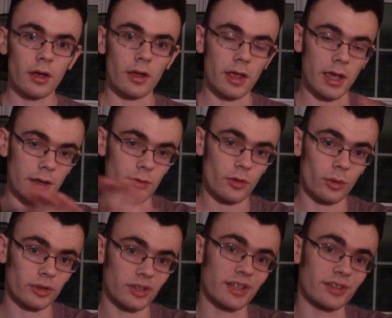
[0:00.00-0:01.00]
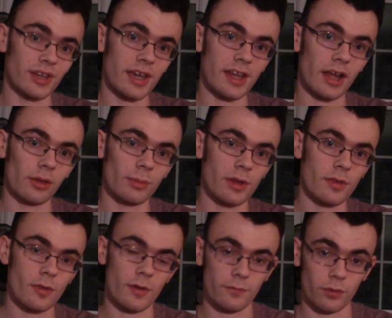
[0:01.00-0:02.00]
and it's going to contain
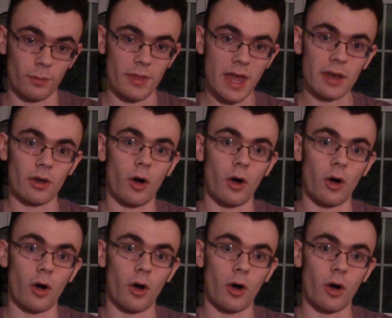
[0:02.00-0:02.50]
elements from that